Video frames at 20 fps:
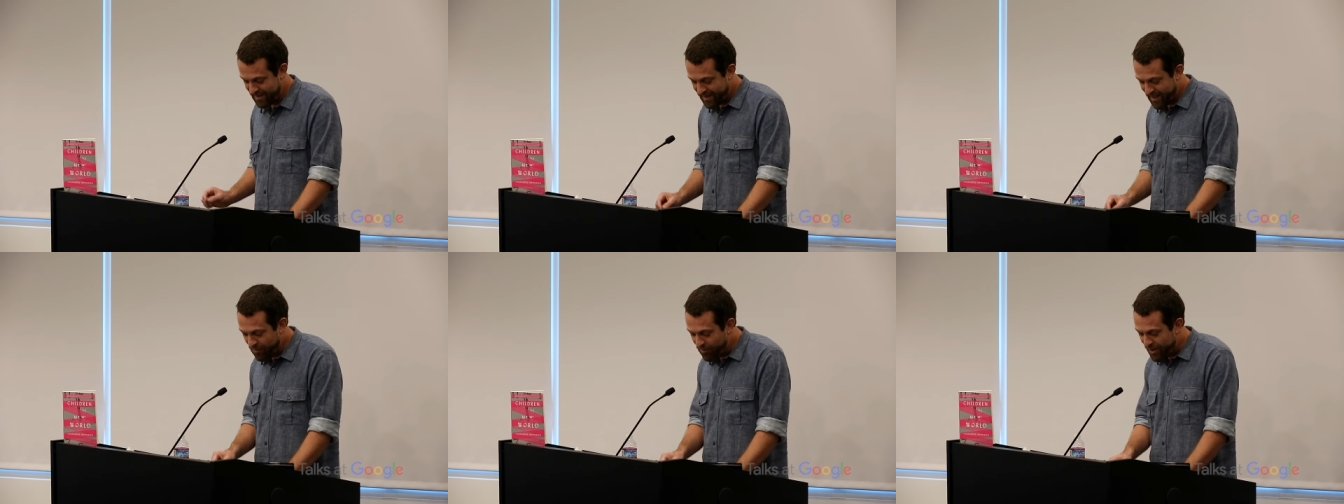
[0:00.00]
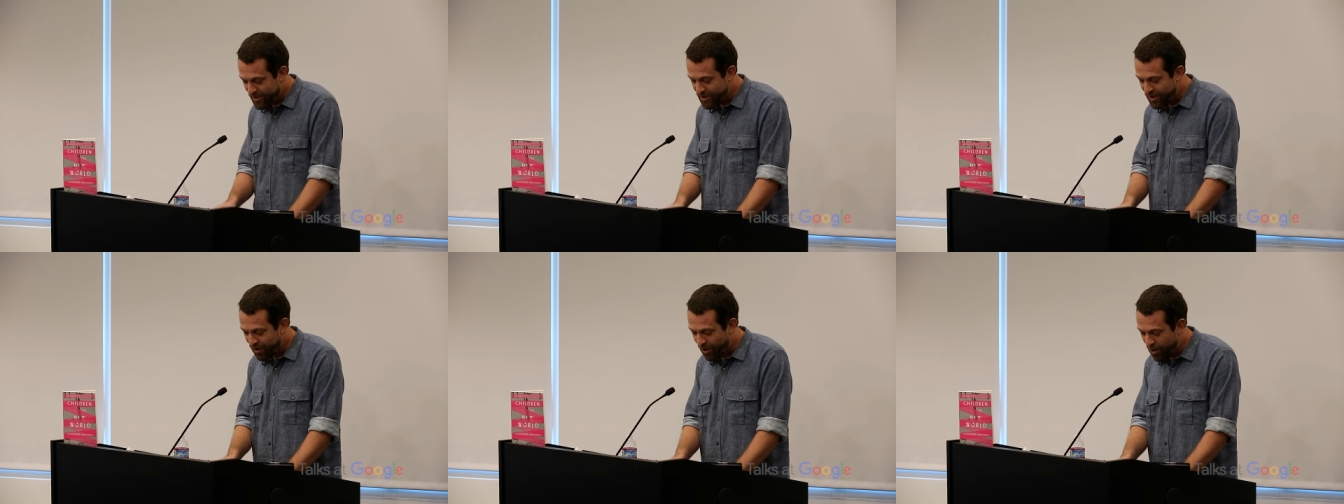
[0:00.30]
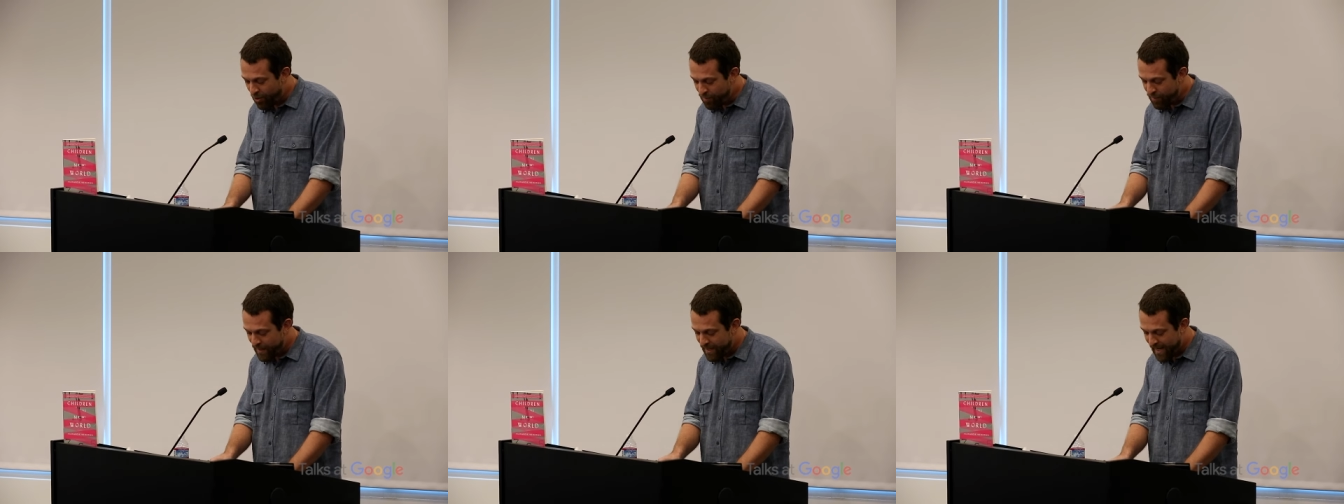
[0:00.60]
They went to
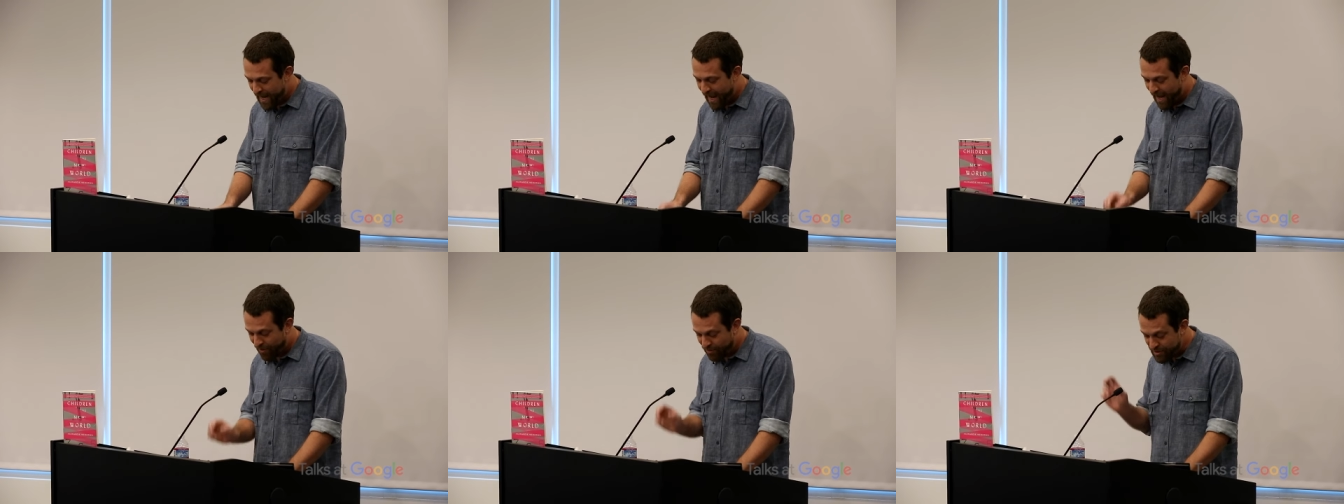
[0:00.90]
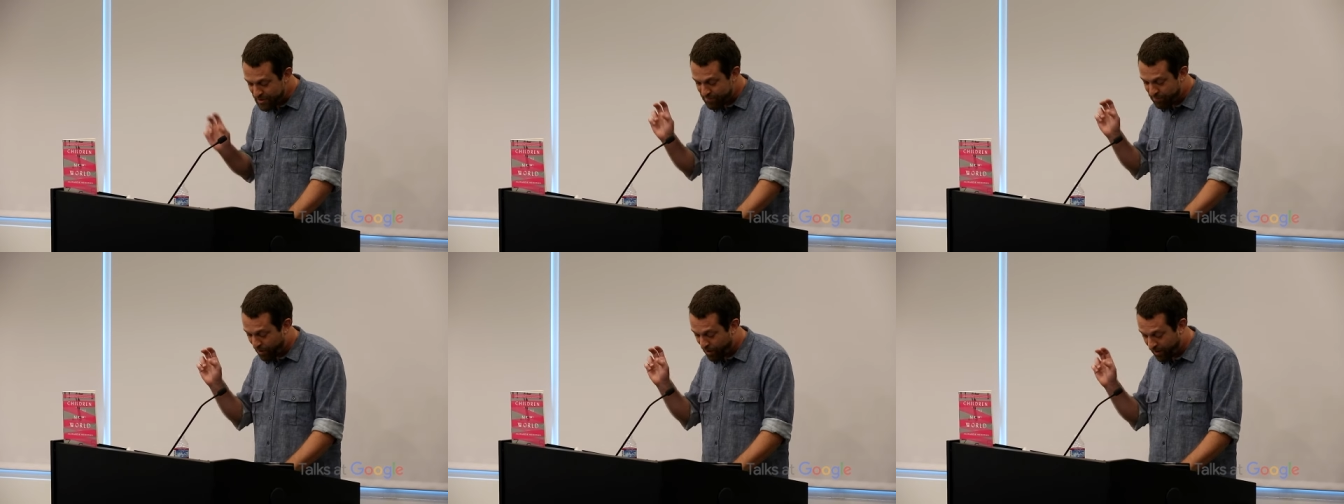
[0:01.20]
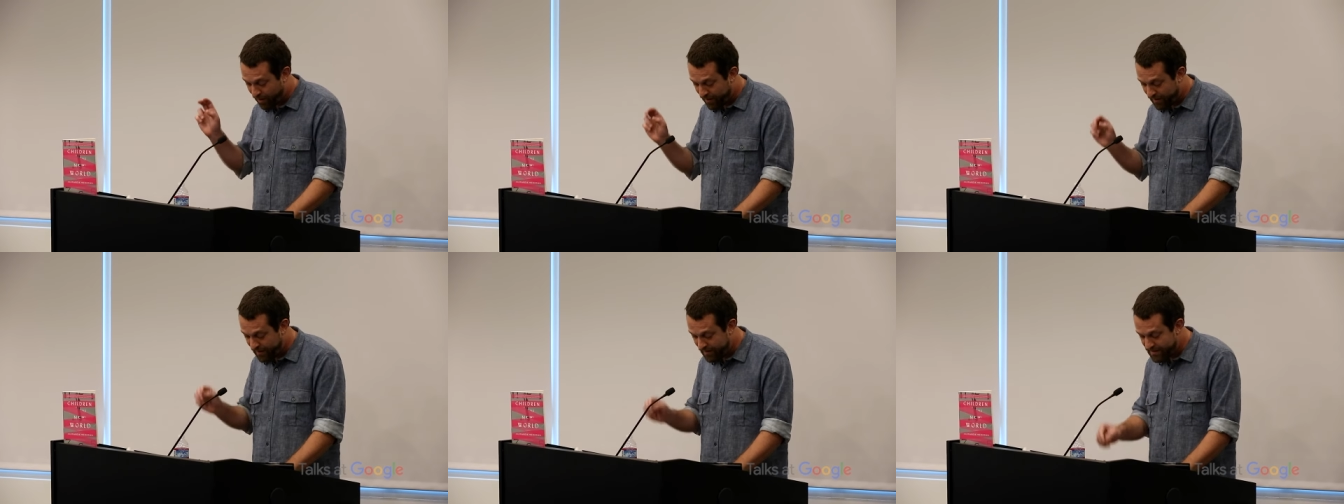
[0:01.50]
open house
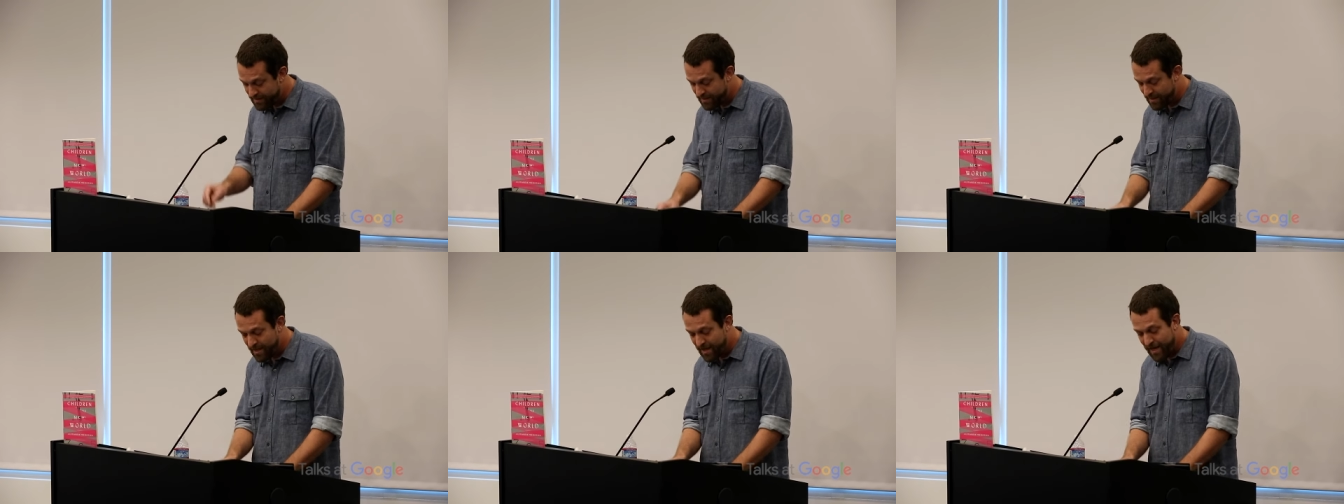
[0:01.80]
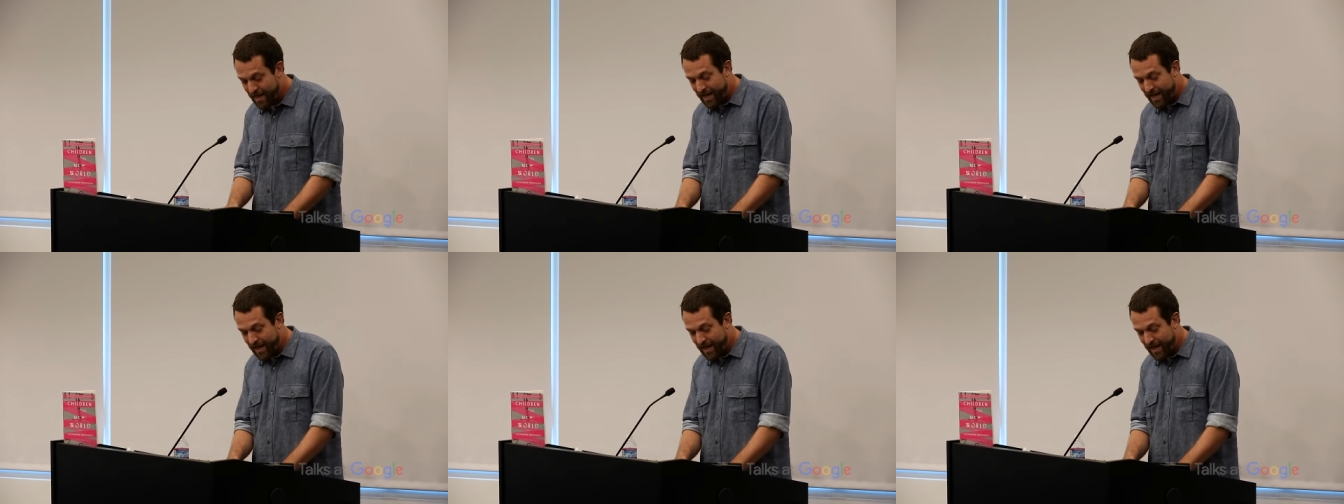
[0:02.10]
parties